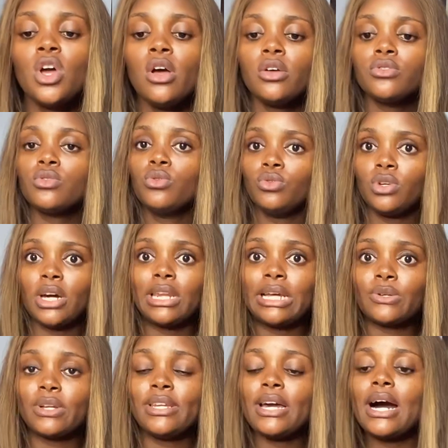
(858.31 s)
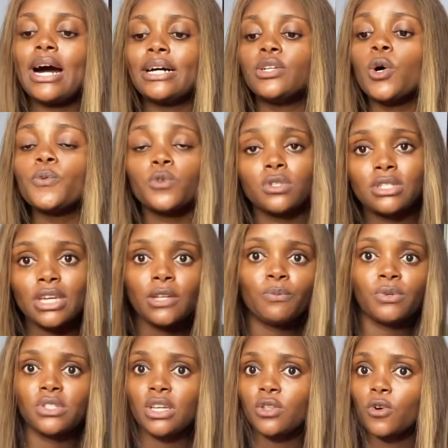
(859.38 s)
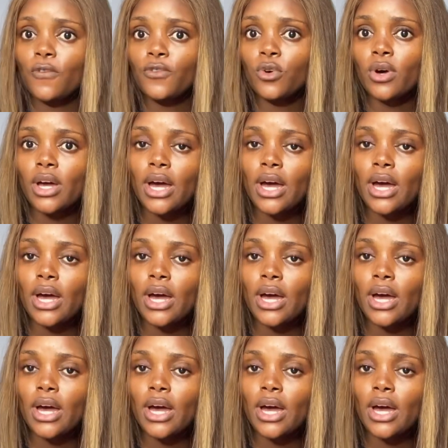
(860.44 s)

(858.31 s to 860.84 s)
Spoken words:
So you can actually add up to 10% of your